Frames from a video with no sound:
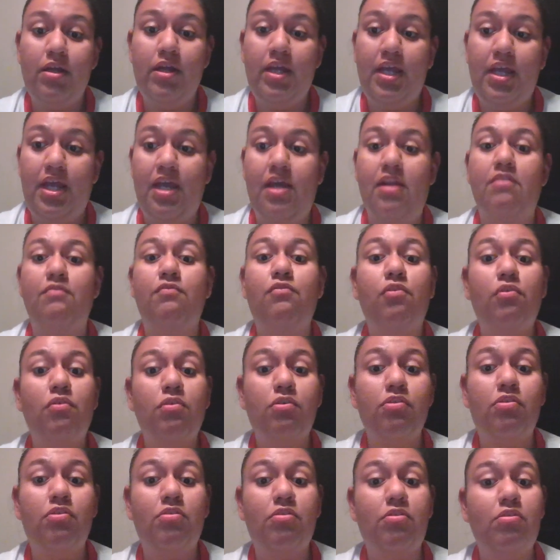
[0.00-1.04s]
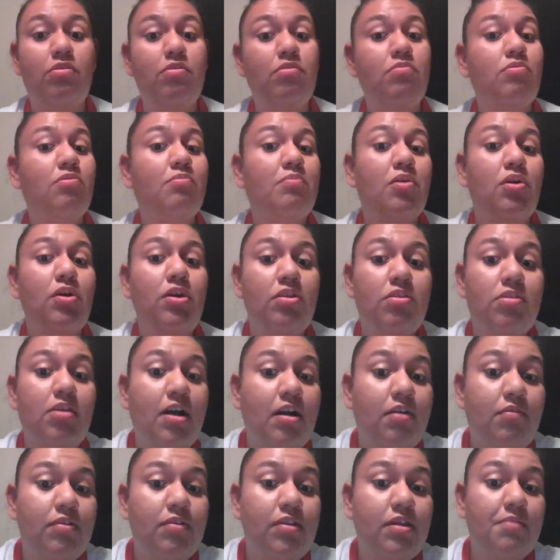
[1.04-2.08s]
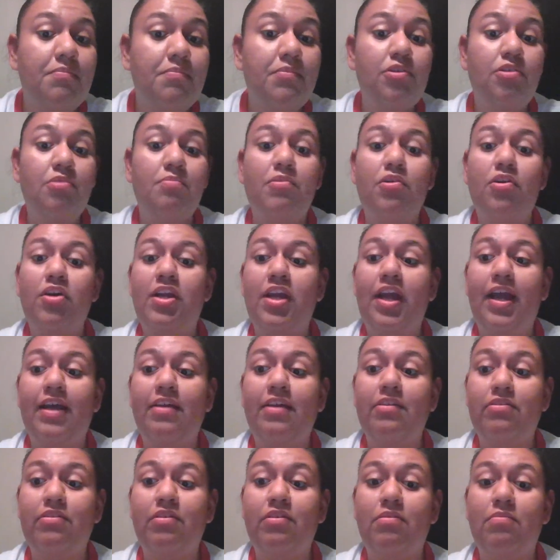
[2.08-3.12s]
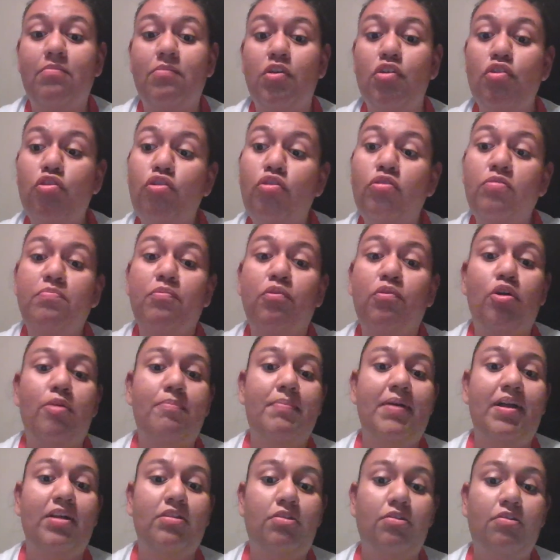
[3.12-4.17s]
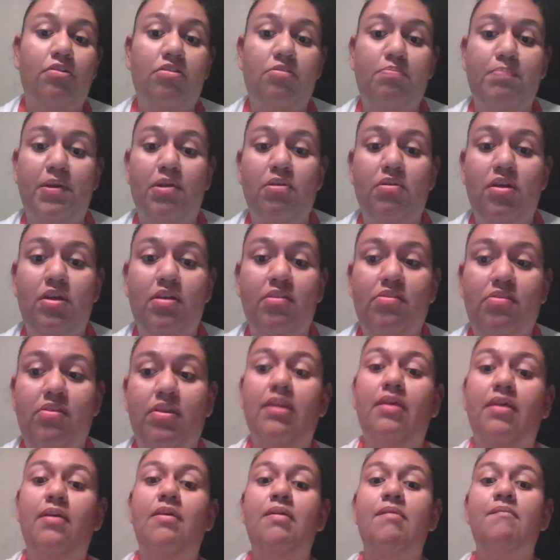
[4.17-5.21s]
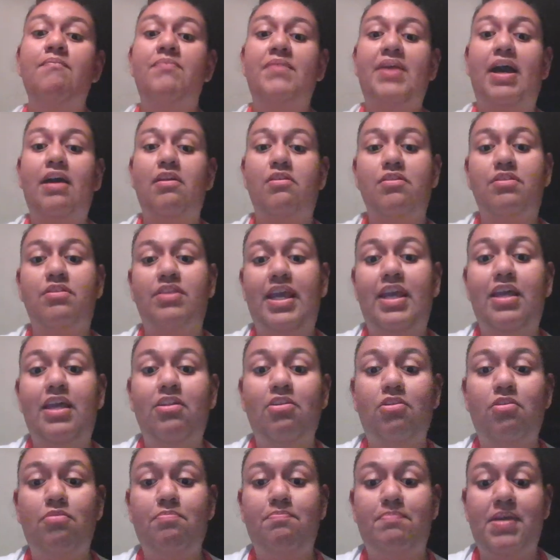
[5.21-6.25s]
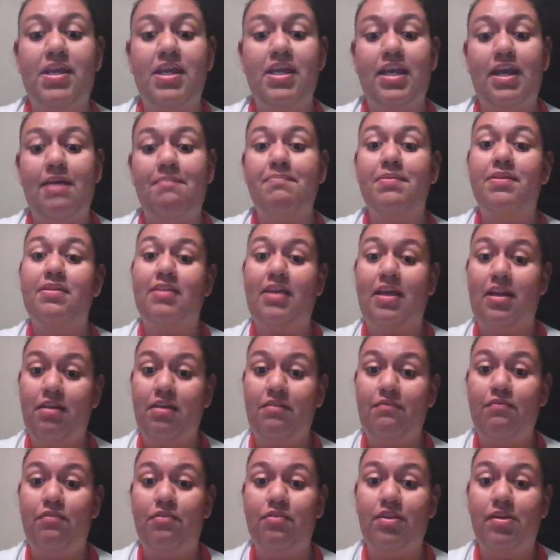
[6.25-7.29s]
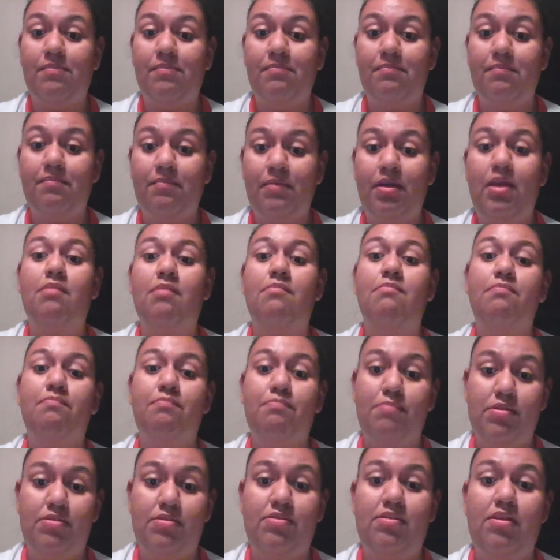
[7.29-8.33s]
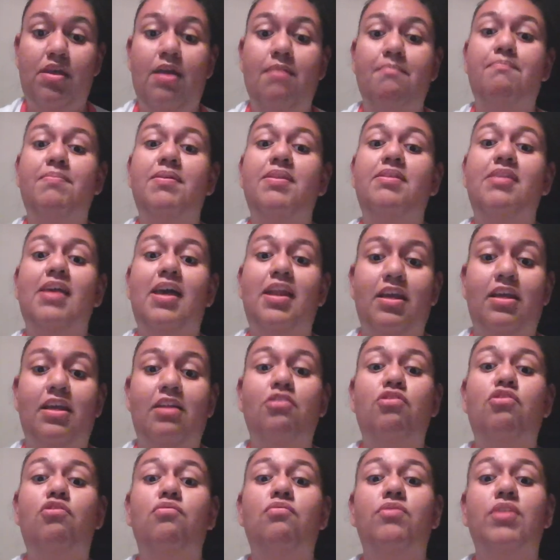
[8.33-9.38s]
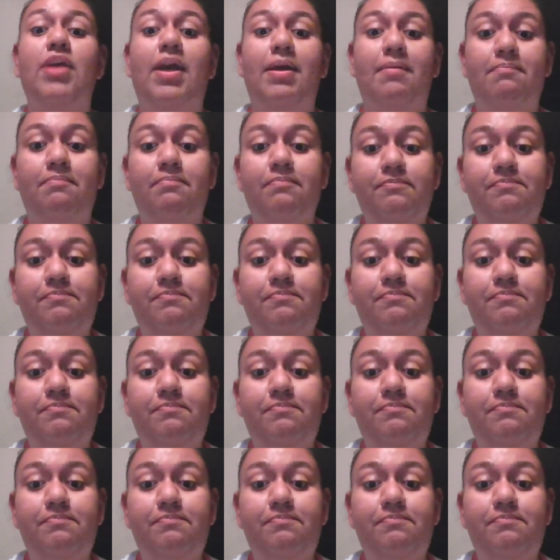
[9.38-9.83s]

And of course, the more you talk with them and the more you ask them, you learn more about the experience and how to tailor being empathetic for them, empathetic to them.